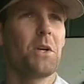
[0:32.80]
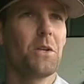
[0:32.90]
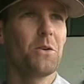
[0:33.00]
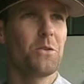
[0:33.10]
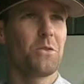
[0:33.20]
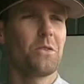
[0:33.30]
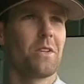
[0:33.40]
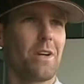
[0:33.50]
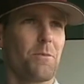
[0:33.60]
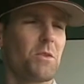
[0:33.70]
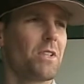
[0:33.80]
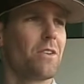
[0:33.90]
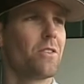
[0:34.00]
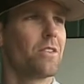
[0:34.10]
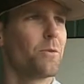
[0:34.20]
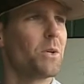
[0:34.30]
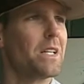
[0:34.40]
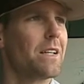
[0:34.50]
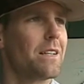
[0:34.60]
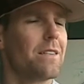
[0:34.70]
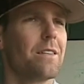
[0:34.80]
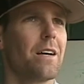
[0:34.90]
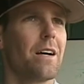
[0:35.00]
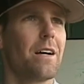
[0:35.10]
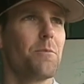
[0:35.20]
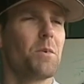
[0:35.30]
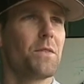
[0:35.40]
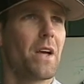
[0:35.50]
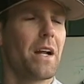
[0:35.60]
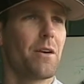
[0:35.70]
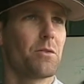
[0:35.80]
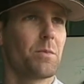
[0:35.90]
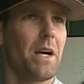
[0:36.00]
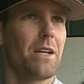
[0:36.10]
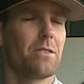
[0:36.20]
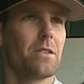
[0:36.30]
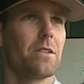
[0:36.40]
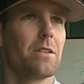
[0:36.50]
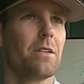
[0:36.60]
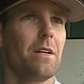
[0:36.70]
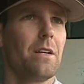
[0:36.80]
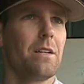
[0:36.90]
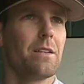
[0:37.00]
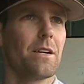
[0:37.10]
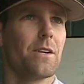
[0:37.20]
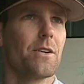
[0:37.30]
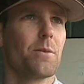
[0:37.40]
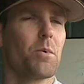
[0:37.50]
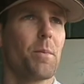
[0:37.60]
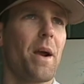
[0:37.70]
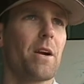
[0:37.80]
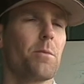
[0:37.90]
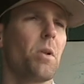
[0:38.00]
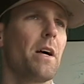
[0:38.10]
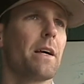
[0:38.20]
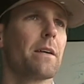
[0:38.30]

you lose the number of seniors that we did, um, you've got to have some guys that are that are prepared to play. Um,